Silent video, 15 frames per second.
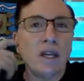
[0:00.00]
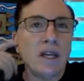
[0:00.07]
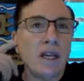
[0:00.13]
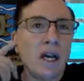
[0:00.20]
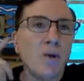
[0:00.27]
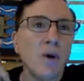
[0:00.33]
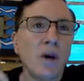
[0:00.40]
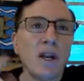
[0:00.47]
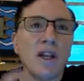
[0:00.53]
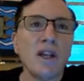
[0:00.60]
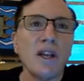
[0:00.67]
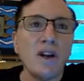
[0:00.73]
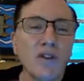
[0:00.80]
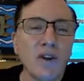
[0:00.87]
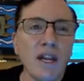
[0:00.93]
Now, one of the
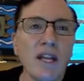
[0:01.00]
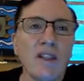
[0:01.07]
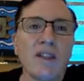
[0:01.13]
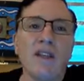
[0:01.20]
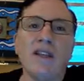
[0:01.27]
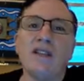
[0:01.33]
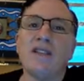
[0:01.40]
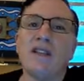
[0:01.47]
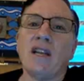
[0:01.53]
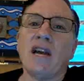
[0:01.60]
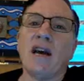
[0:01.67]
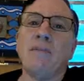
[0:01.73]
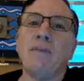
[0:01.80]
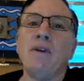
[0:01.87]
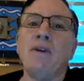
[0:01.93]
great things that
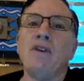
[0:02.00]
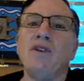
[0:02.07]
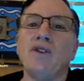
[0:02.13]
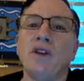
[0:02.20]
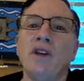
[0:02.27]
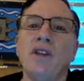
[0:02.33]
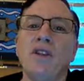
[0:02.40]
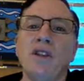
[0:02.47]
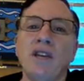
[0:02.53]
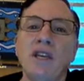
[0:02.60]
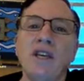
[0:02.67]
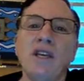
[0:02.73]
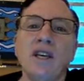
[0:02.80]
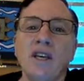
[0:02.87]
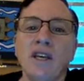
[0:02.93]
happened during
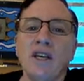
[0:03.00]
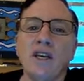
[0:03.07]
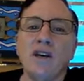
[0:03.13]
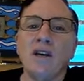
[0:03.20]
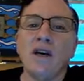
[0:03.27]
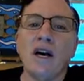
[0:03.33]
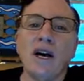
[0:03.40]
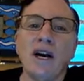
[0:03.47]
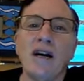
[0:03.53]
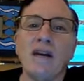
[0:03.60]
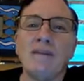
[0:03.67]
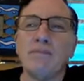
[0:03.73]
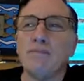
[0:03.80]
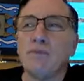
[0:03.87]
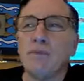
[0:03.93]
the,
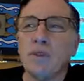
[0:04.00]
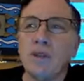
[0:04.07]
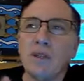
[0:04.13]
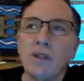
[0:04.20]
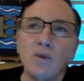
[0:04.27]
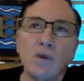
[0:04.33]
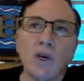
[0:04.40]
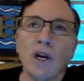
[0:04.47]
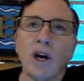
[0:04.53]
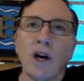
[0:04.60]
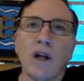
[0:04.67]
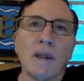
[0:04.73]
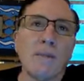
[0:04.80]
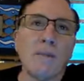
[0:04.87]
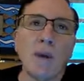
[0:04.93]
we'll call
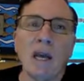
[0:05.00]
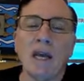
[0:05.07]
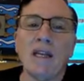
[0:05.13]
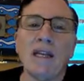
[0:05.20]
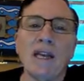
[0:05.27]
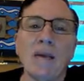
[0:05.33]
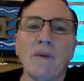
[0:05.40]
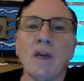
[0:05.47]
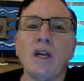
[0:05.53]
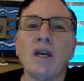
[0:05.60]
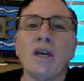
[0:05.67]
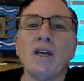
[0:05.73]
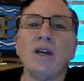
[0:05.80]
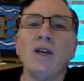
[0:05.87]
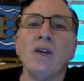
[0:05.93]
it the pandemic,
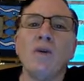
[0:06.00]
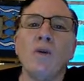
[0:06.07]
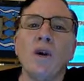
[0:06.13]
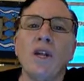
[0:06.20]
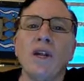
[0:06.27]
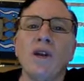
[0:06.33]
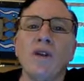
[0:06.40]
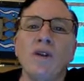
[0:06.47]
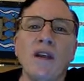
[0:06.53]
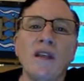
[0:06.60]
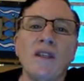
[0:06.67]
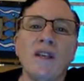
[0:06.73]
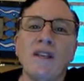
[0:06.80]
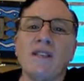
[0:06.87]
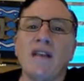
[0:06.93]
one of the great
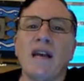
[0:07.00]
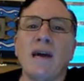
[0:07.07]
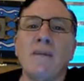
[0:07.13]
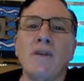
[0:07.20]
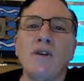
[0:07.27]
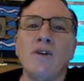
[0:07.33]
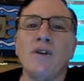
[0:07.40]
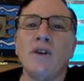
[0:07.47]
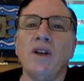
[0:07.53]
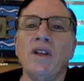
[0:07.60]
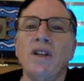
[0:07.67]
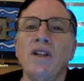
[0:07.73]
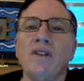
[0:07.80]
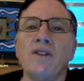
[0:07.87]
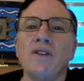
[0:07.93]
things that happened during
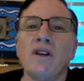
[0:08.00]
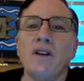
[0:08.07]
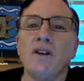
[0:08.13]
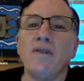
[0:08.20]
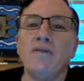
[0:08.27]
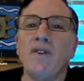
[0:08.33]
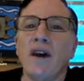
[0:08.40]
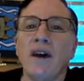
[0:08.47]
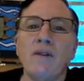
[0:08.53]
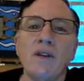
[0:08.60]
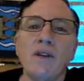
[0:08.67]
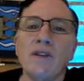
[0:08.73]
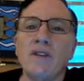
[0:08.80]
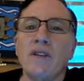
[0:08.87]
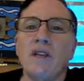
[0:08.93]
this
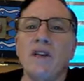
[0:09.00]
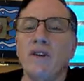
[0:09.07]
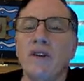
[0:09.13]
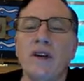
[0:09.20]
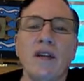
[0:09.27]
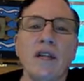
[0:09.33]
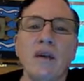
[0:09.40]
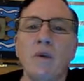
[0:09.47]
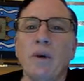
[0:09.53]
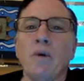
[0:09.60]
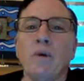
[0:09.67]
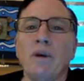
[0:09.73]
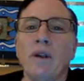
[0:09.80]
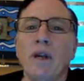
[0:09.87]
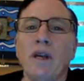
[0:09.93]
virus era that we
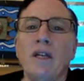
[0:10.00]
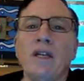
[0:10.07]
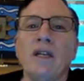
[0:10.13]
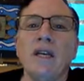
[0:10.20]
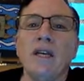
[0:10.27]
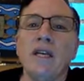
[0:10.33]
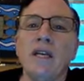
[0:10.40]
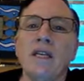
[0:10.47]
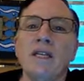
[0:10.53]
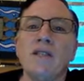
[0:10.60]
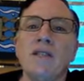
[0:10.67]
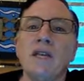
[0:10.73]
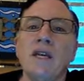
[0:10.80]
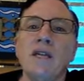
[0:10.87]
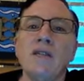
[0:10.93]
were in is
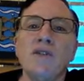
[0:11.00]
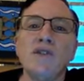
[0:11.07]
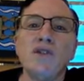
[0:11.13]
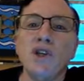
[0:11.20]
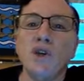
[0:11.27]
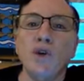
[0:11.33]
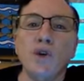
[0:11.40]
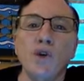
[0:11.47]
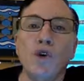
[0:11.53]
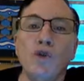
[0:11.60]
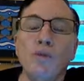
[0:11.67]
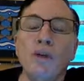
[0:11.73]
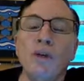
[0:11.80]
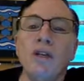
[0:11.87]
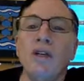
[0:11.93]
that
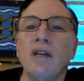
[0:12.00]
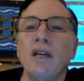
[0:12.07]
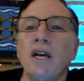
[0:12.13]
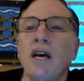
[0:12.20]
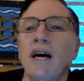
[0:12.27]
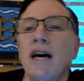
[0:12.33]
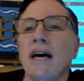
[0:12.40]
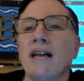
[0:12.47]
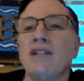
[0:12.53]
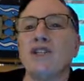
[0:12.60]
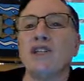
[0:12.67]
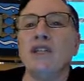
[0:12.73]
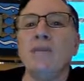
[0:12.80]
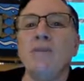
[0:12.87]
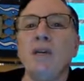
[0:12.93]
Zoom
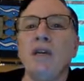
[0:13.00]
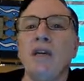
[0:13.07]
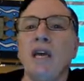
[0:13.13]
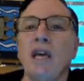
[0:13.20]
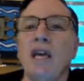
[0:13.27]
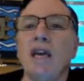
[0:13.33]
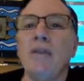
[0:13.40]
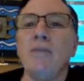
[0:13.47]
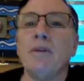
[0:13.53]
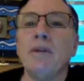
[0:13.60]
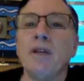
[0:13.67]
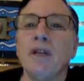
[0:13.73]
actually became